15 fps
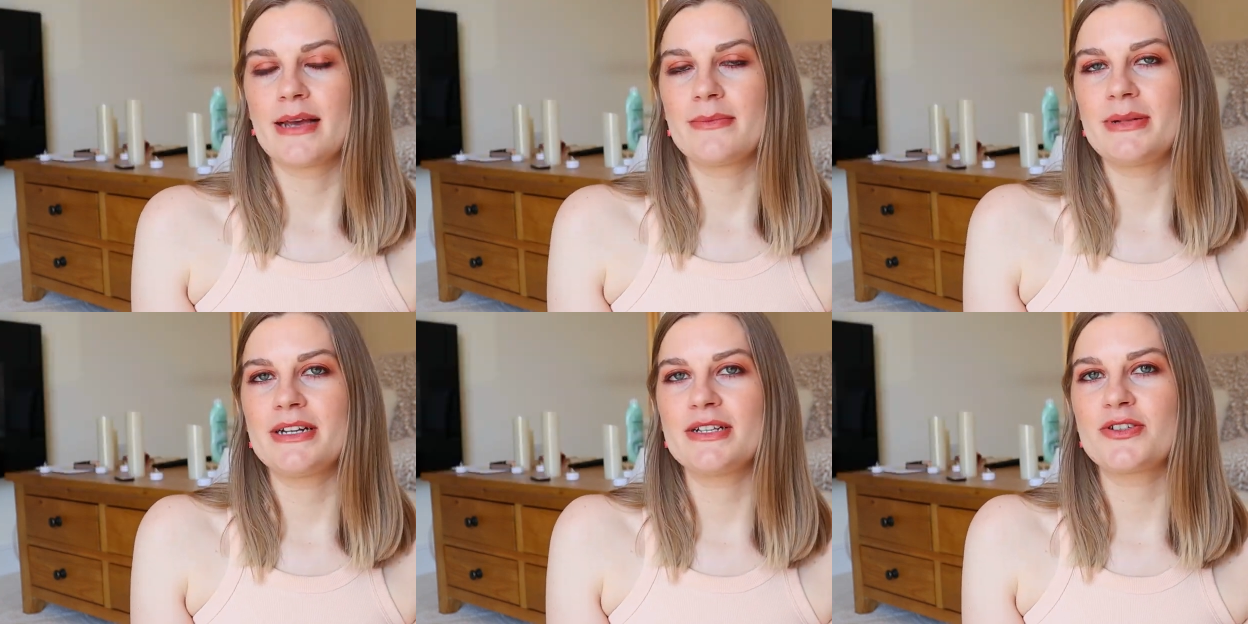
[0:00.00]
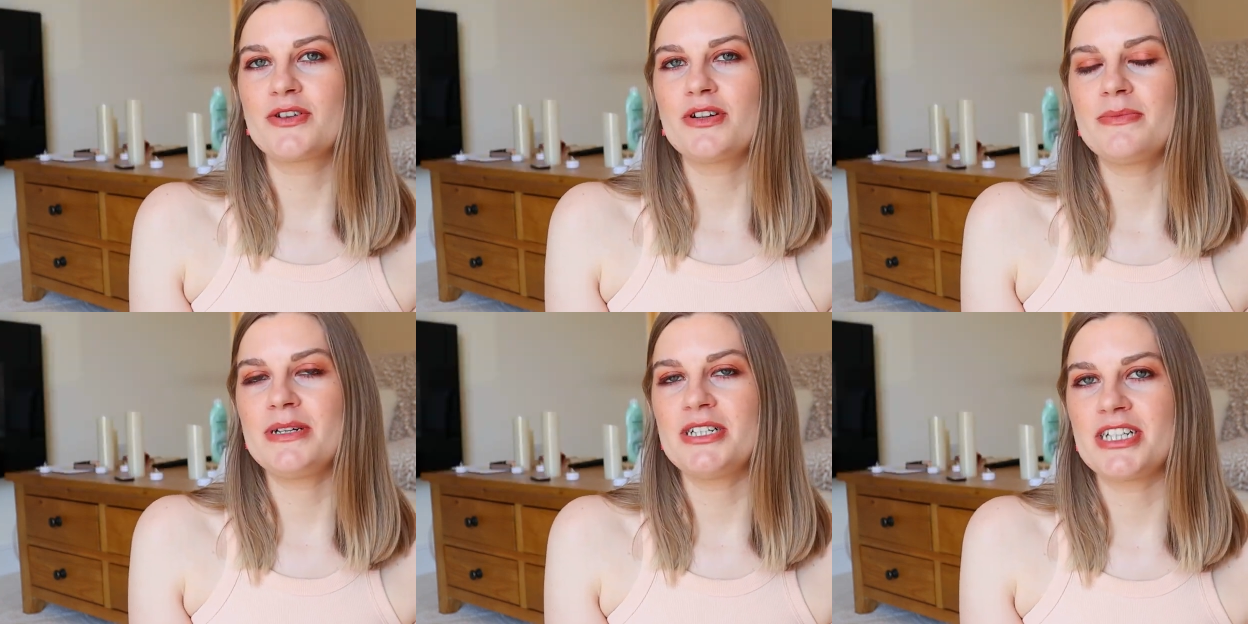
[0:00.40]
But it's
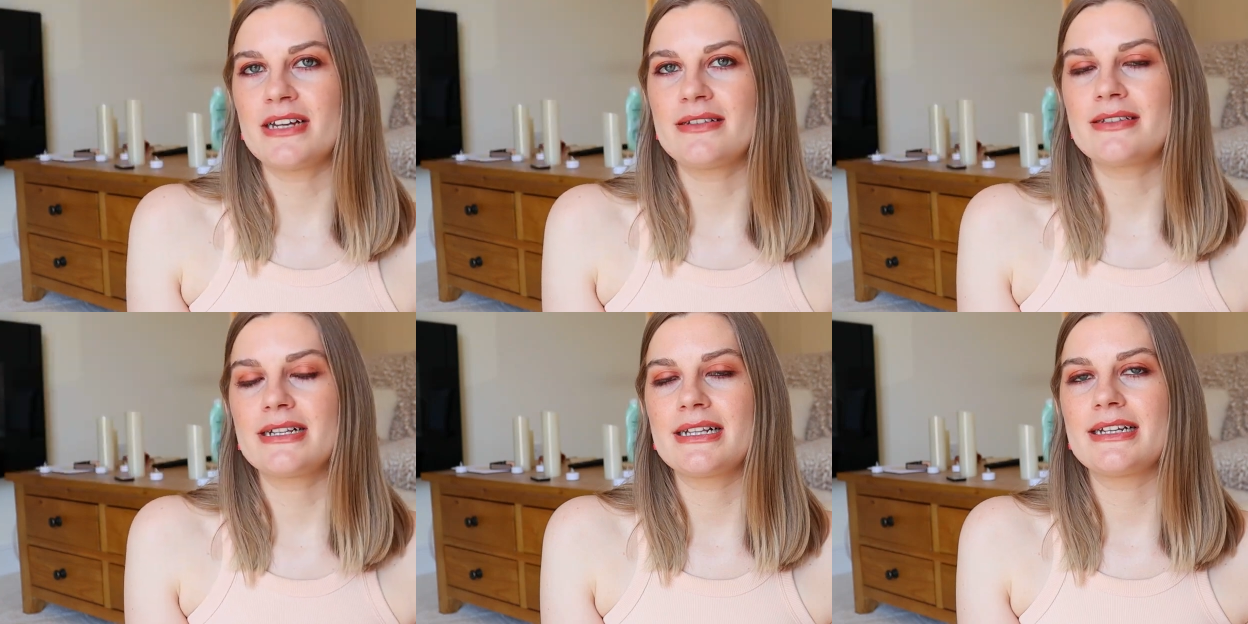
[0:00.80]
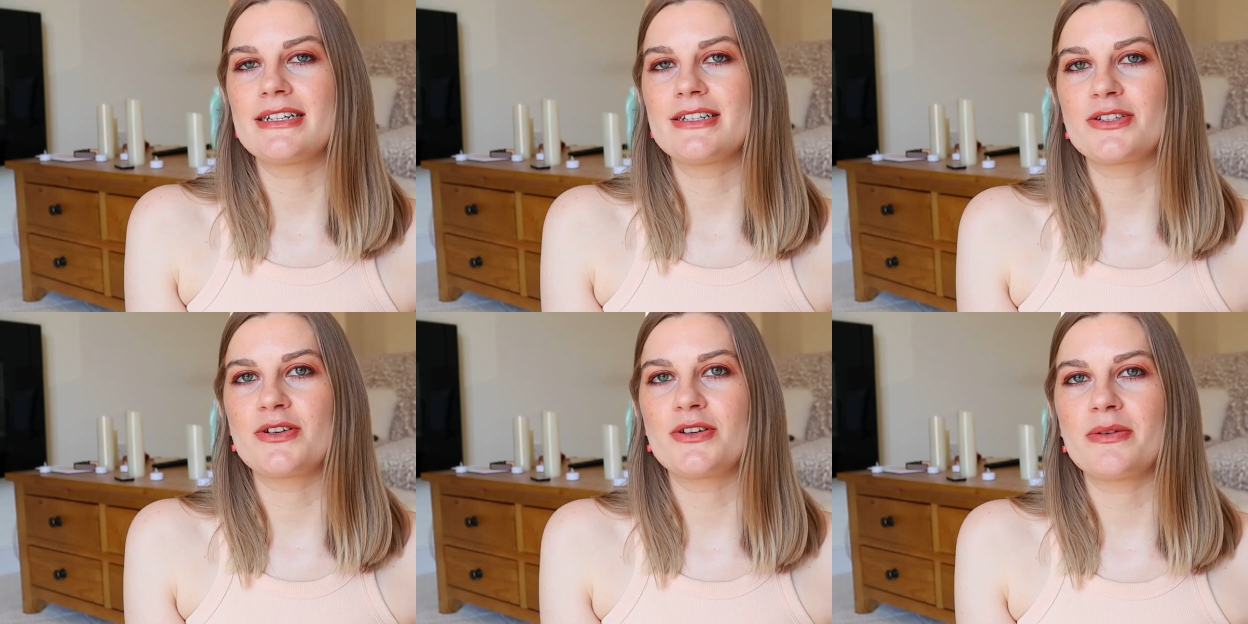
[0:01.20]
got to be gentle and
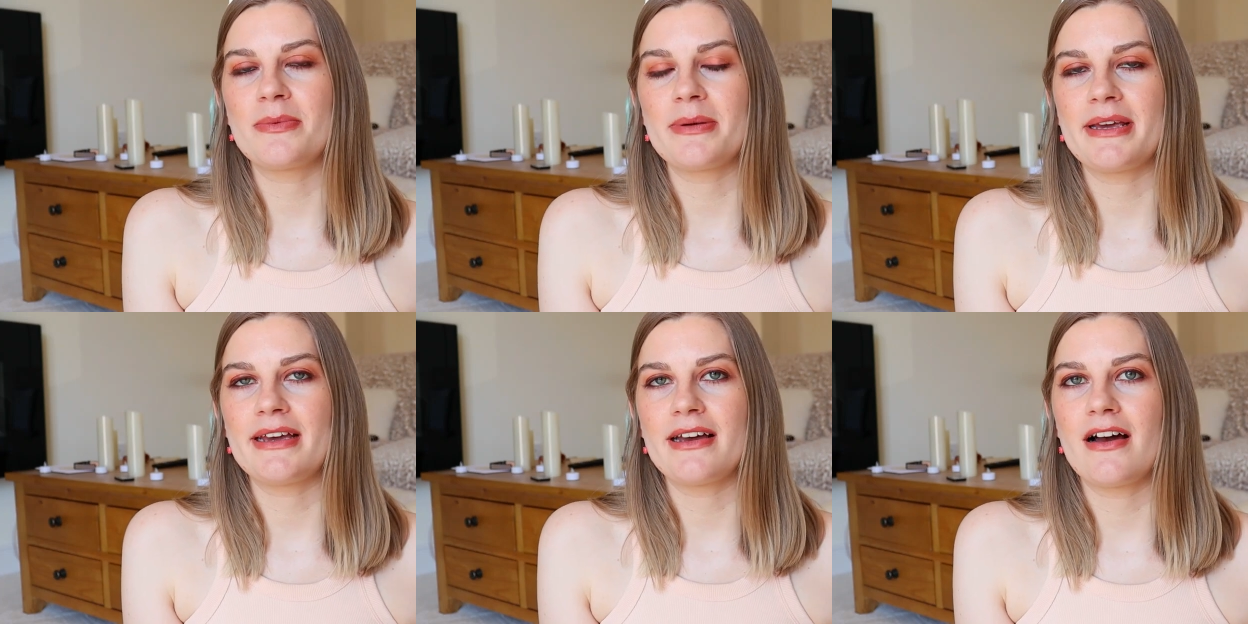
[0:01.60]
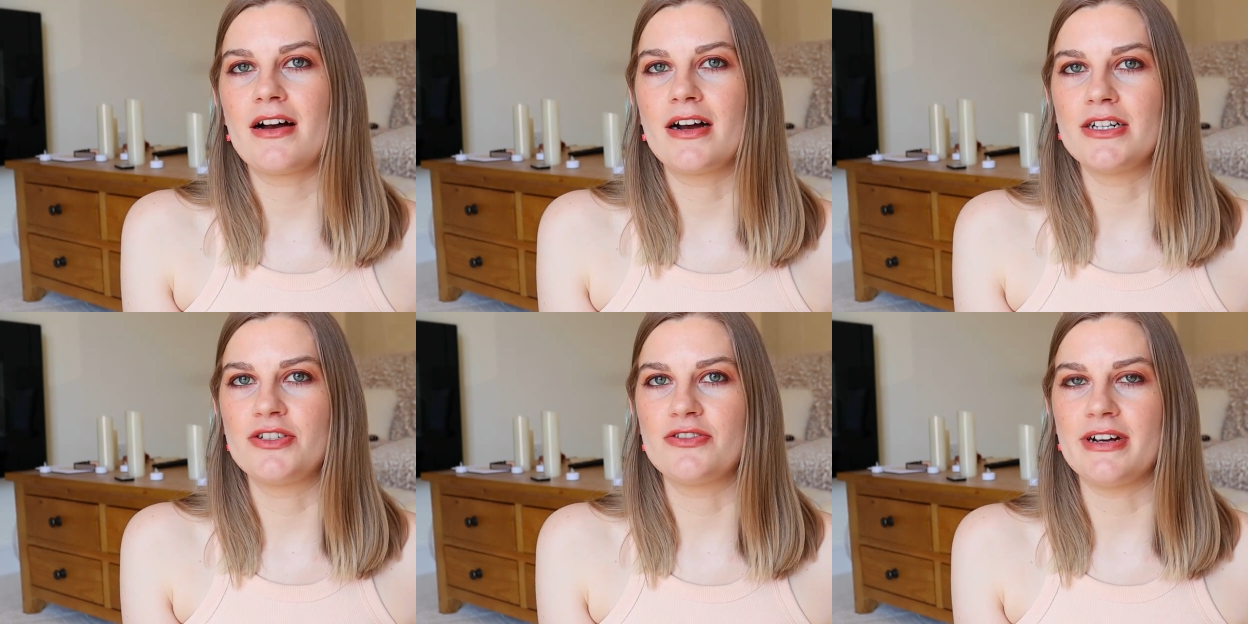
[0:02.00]
it's got to be
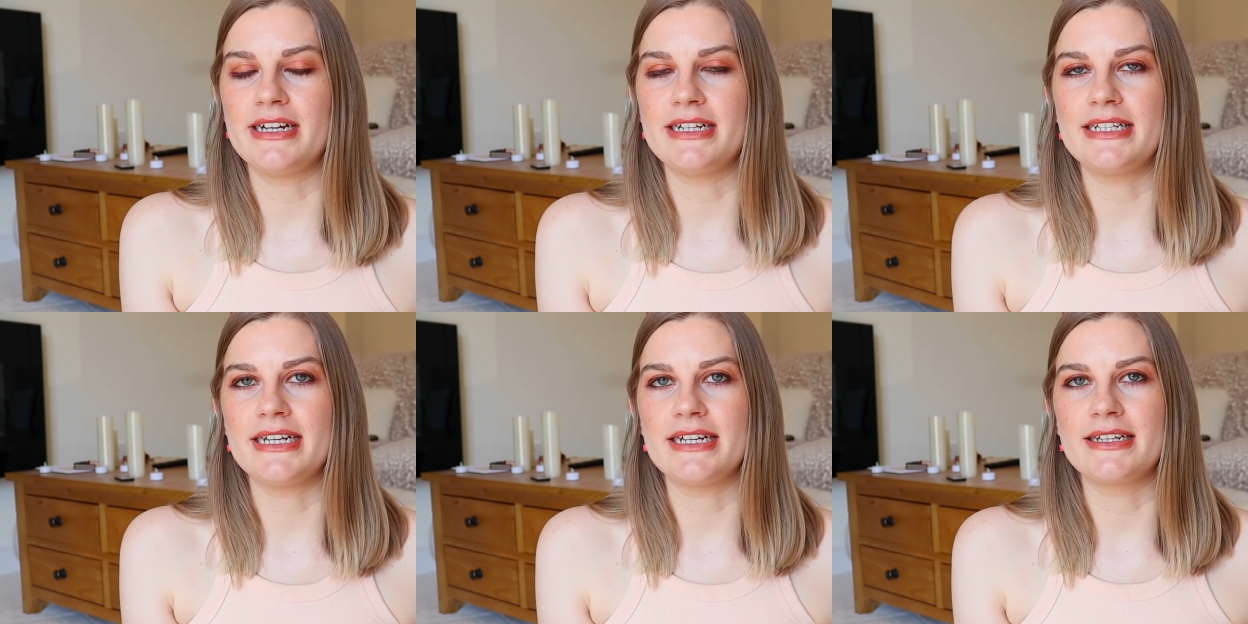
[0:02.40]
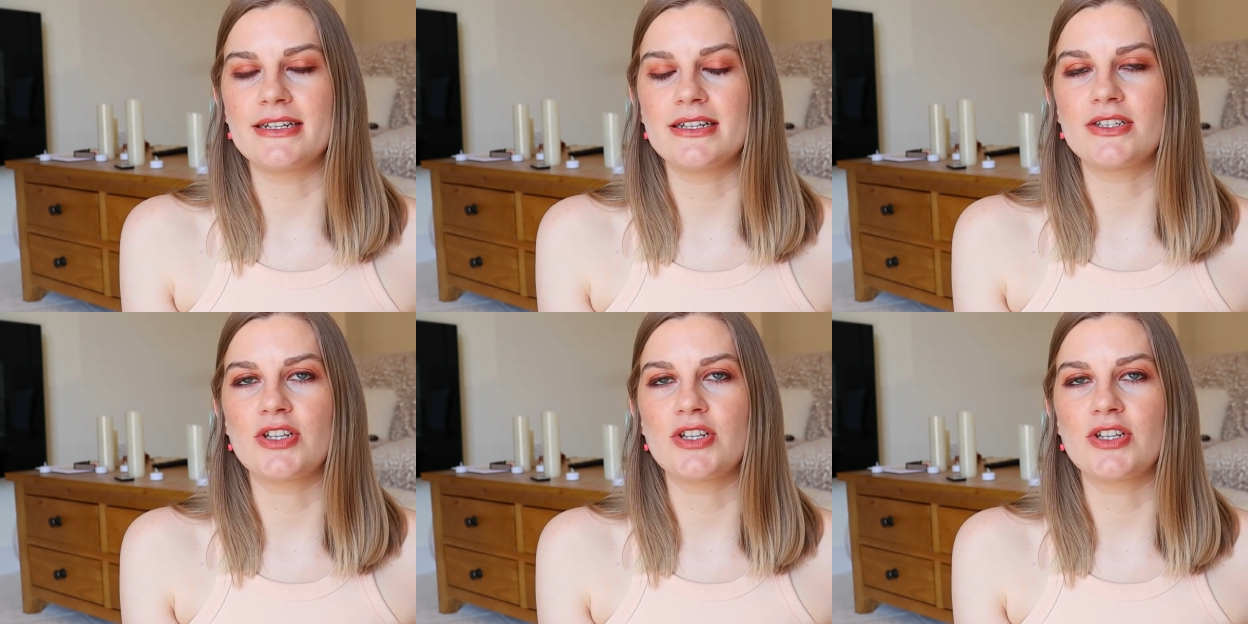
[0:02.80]
hydrating.